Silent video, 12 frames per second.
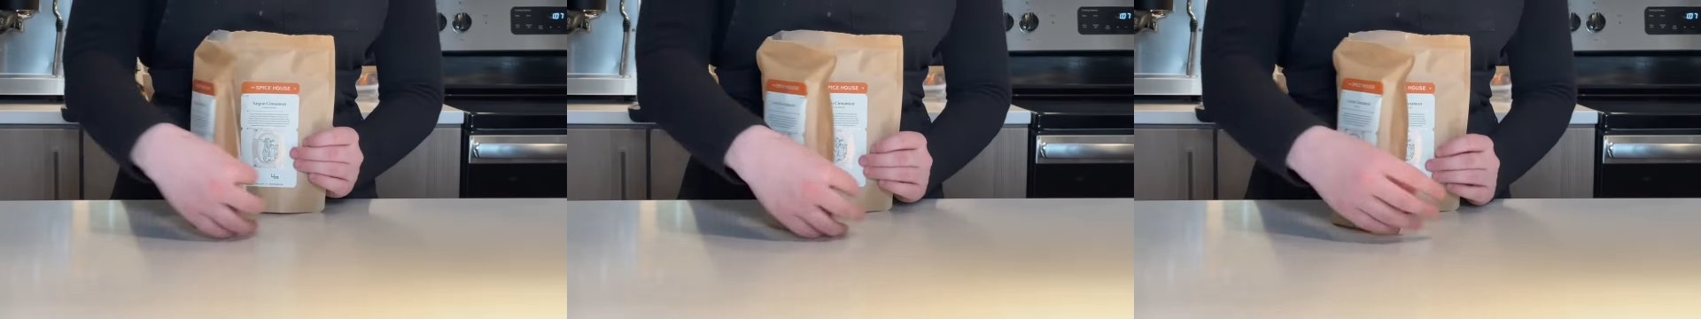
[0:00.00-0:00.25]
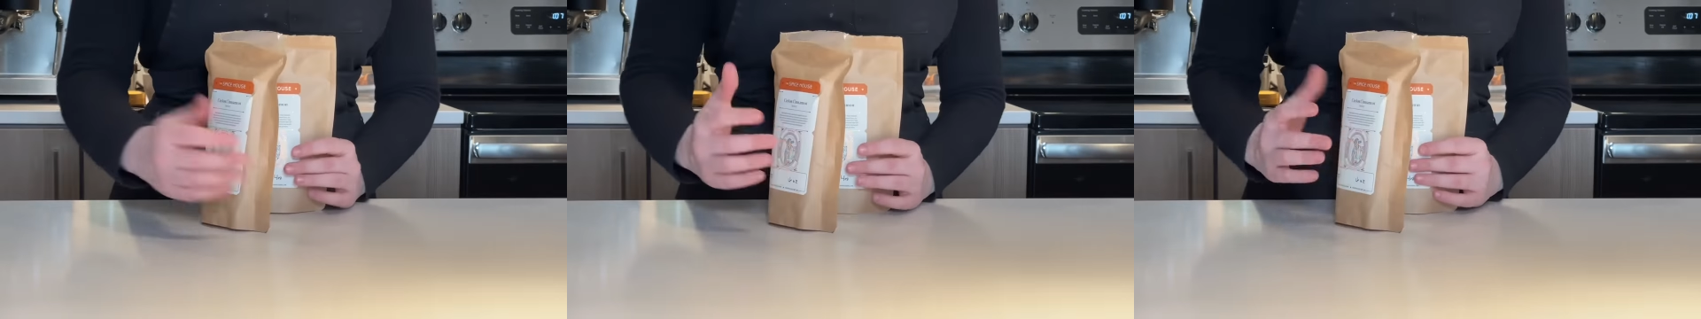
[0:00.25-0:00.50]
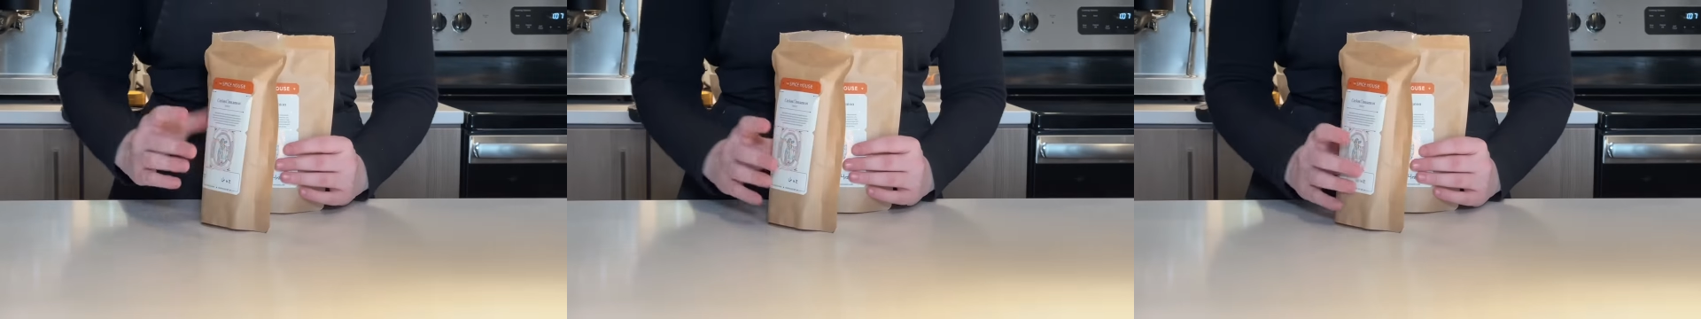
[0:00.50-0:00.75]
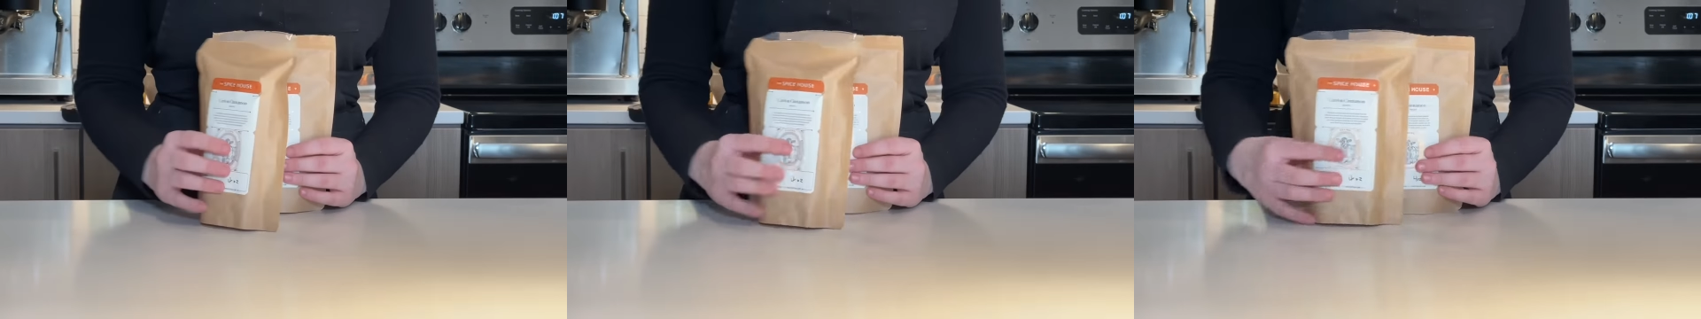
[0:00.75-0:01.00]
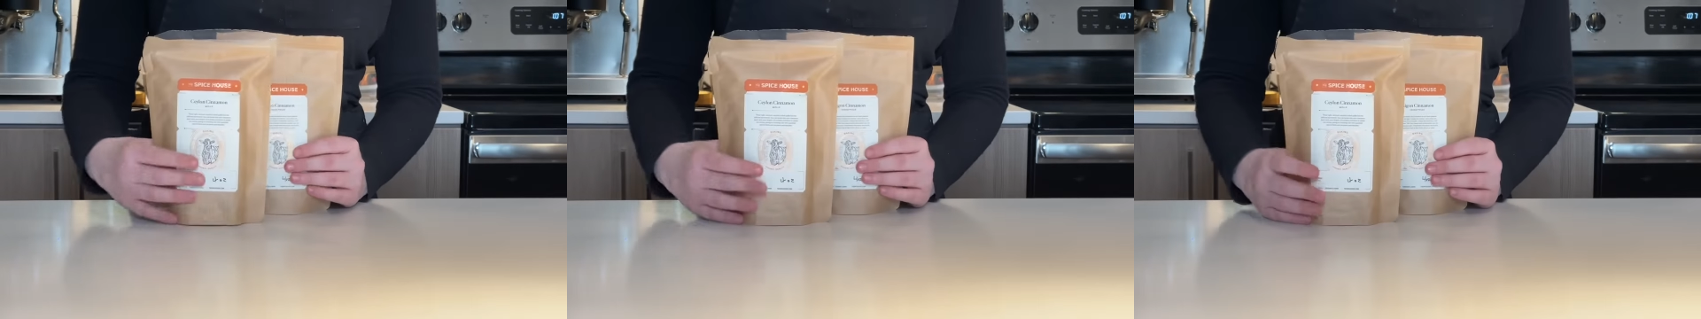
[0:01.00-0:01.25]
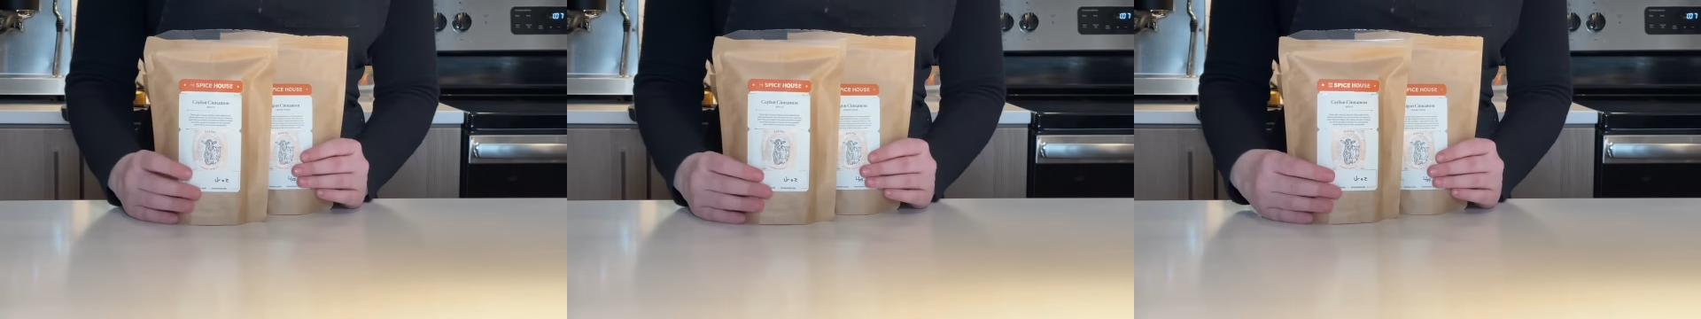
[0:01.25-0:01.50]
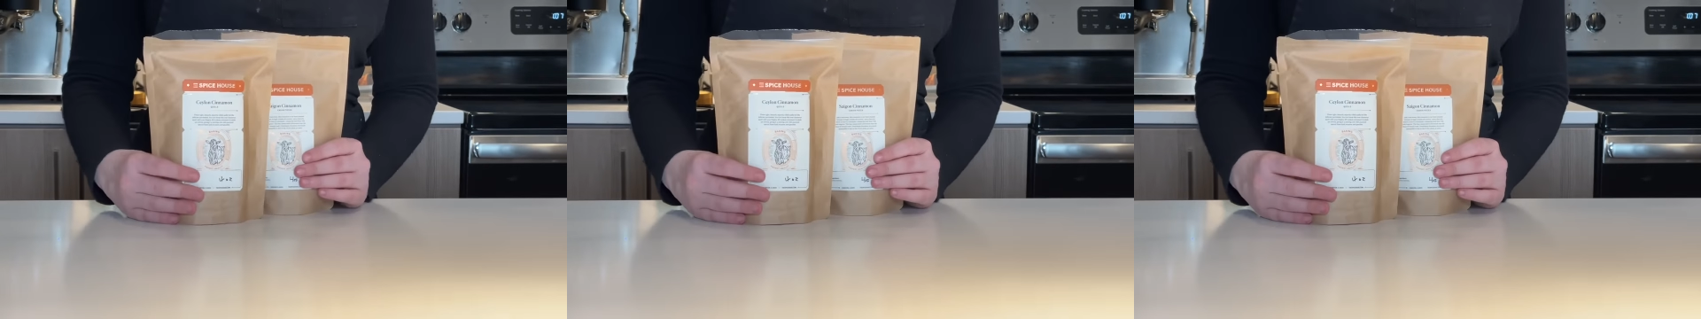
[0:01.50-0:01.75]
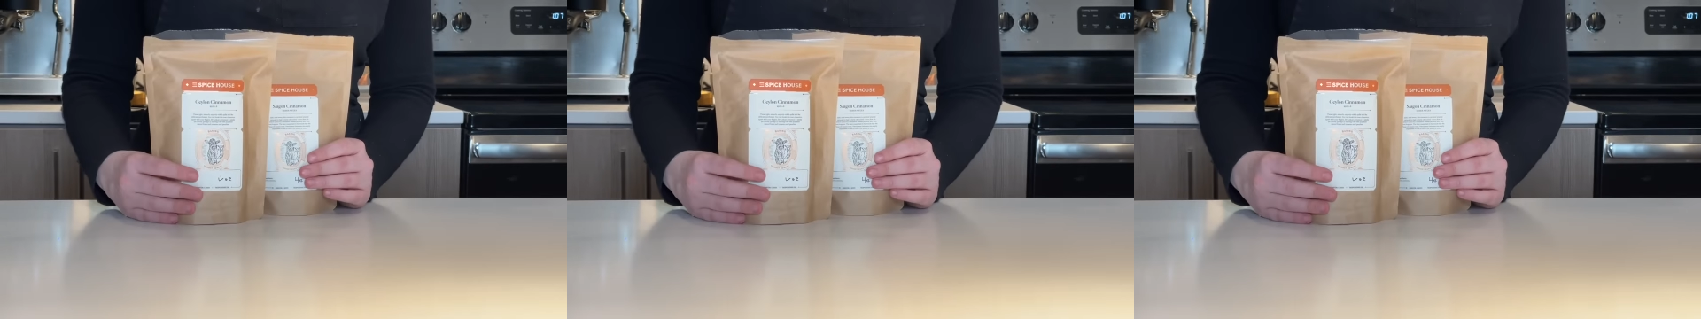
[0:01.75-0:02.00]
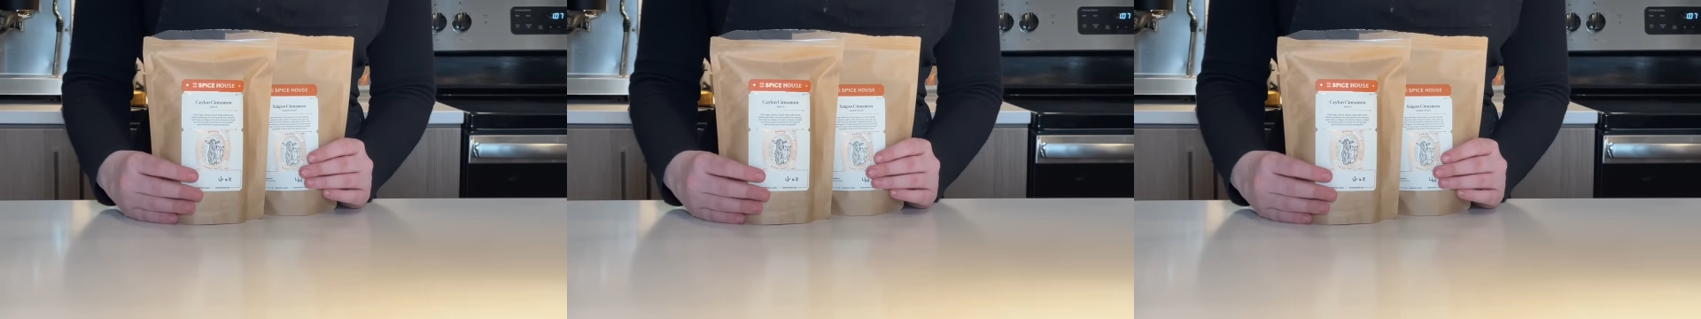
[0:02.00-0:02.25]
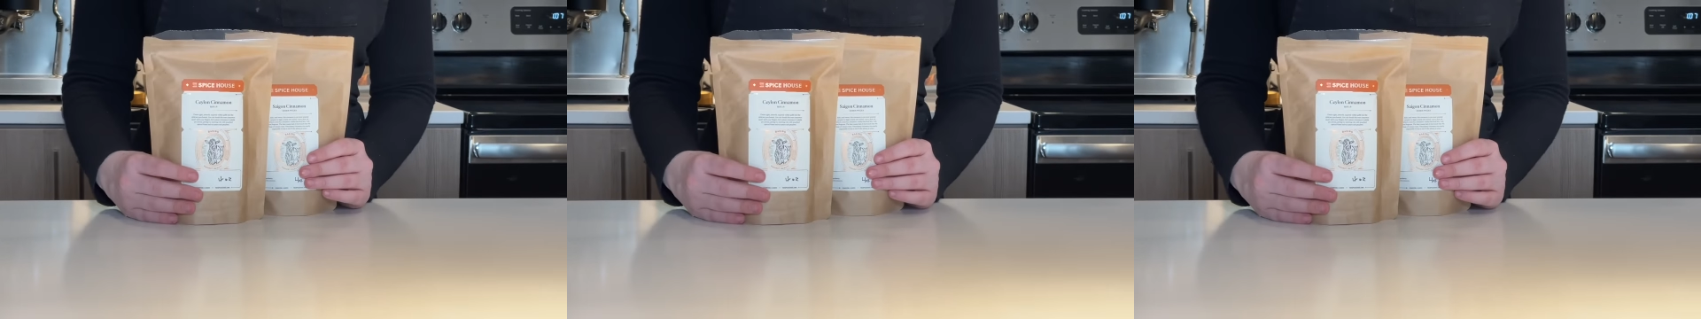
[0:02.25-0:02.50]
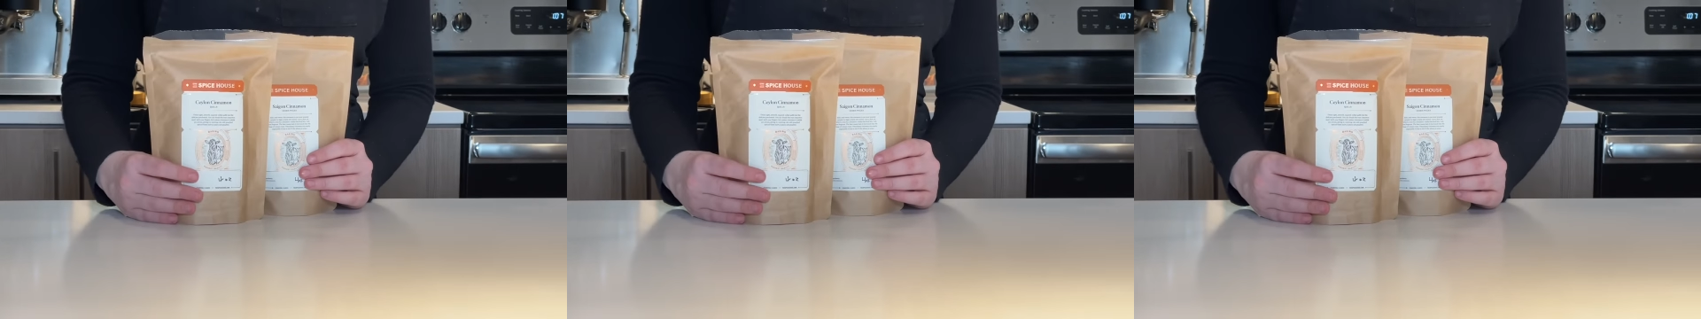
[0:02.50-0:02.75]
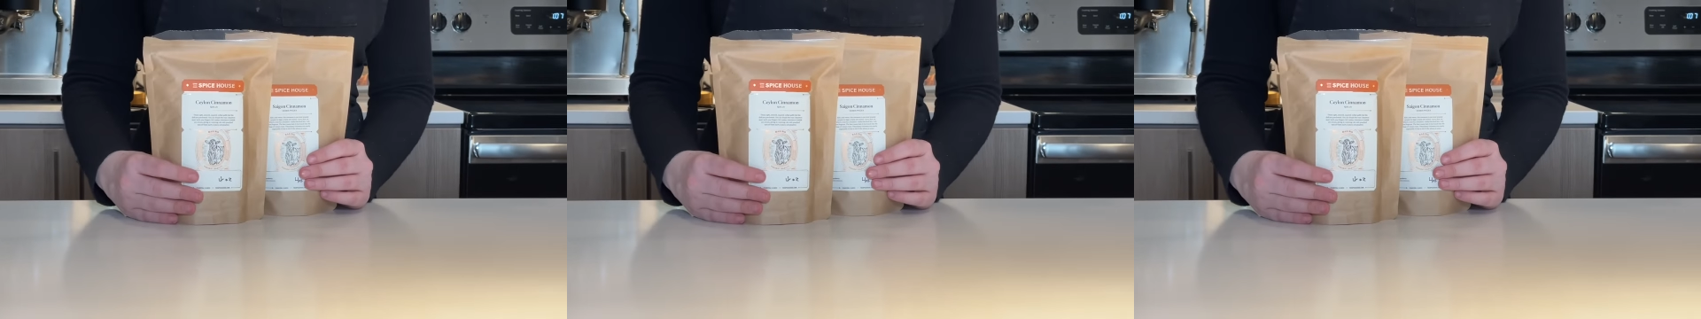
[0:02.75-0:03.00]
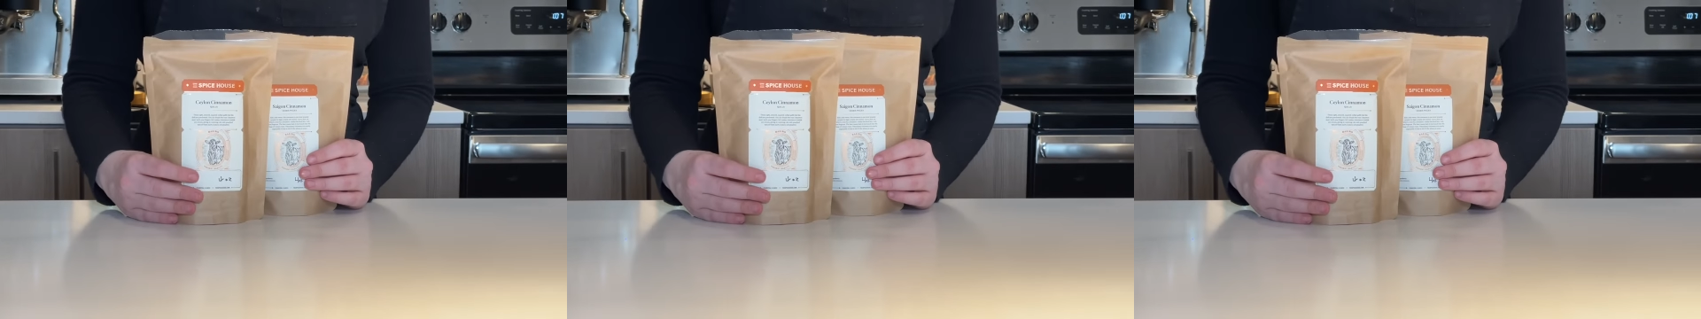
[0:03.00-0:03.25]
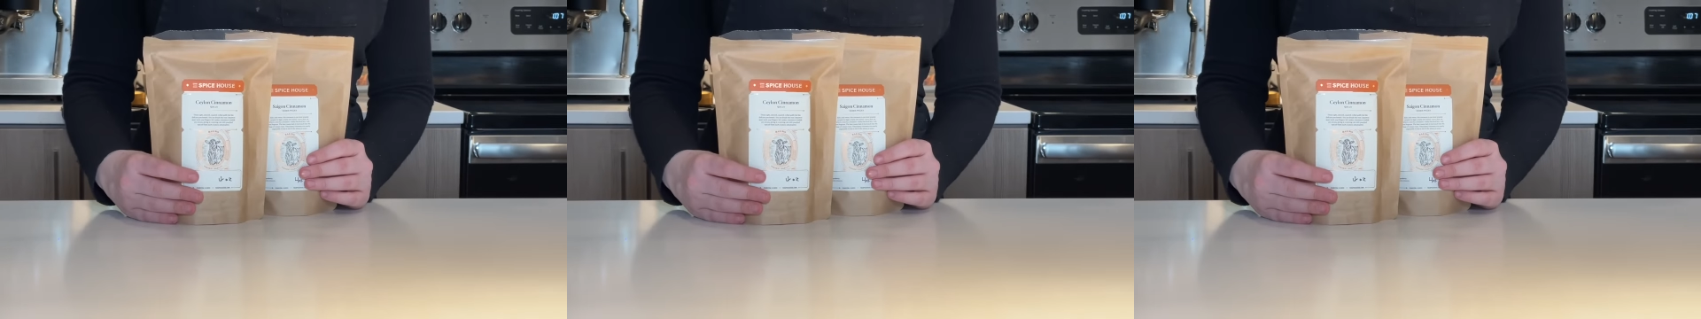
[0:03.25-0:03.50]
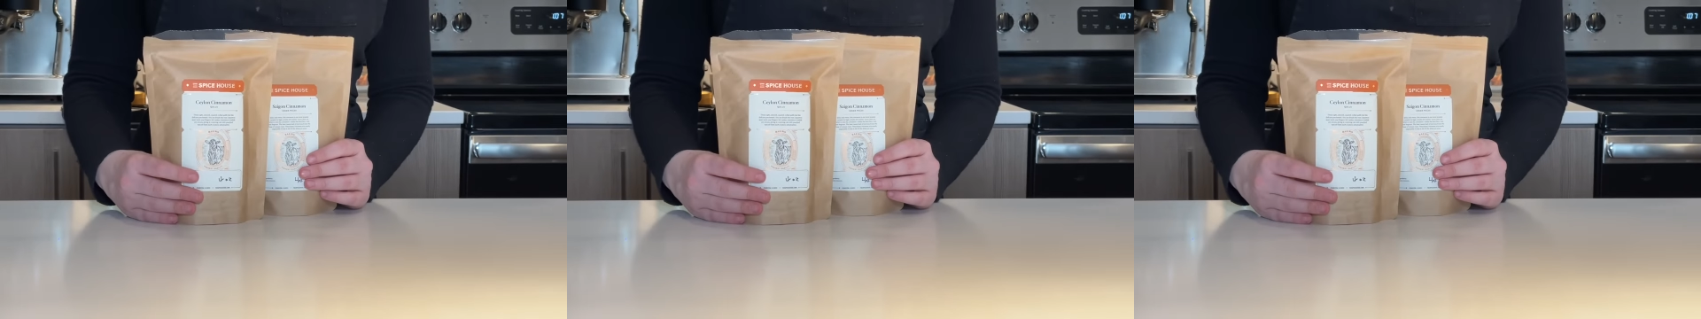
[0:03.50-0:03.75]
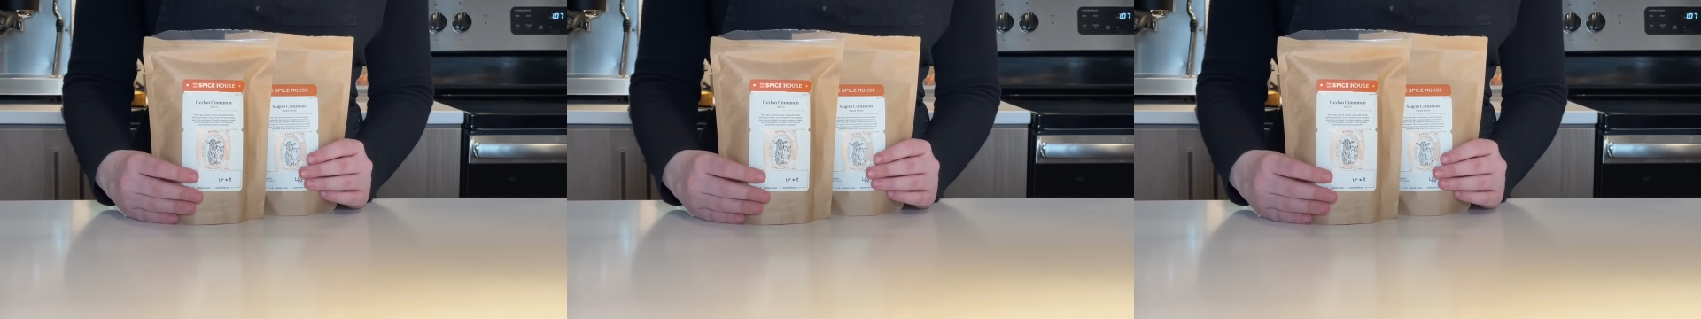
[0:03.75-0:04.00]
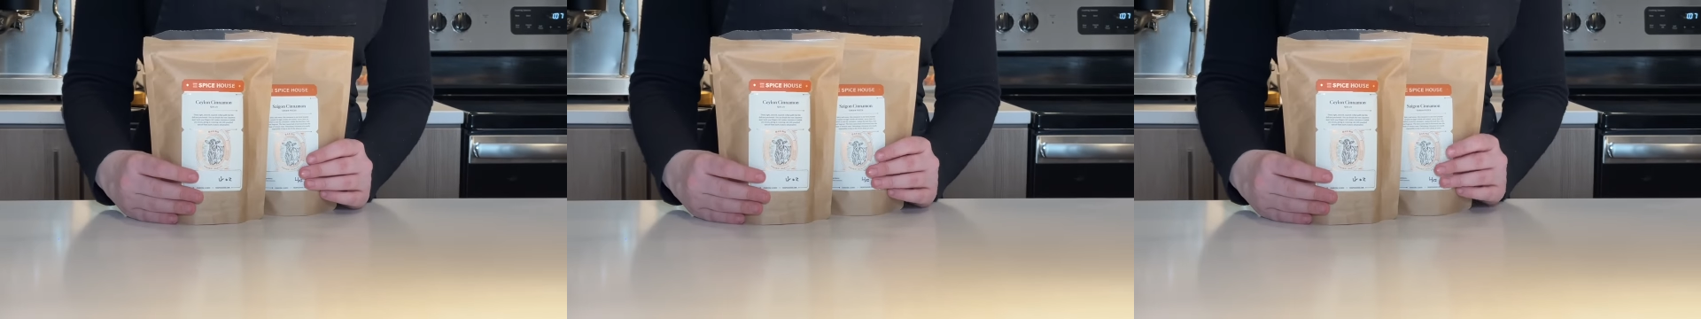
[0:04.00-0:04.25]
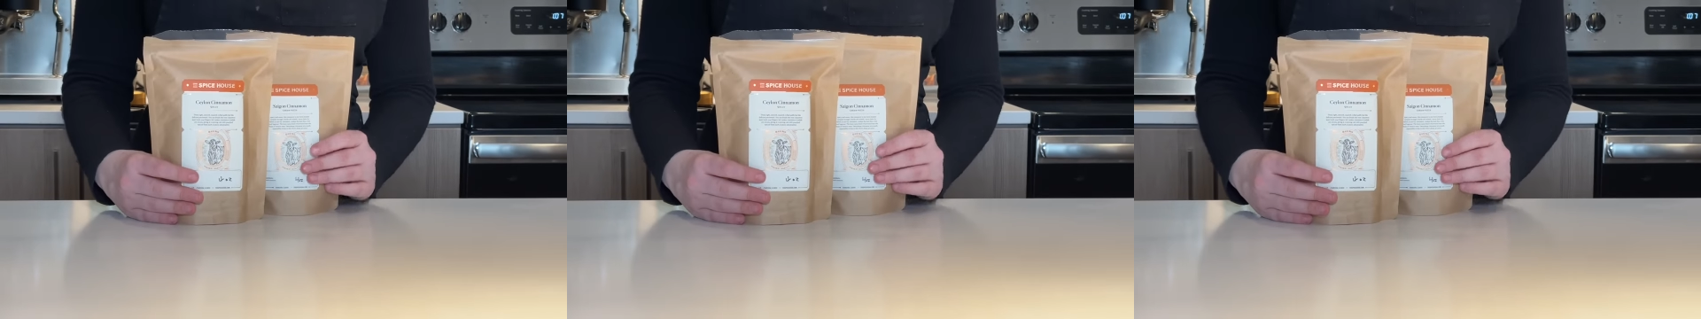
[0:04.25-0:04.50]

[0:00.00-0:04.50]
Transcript: (no speaker visible)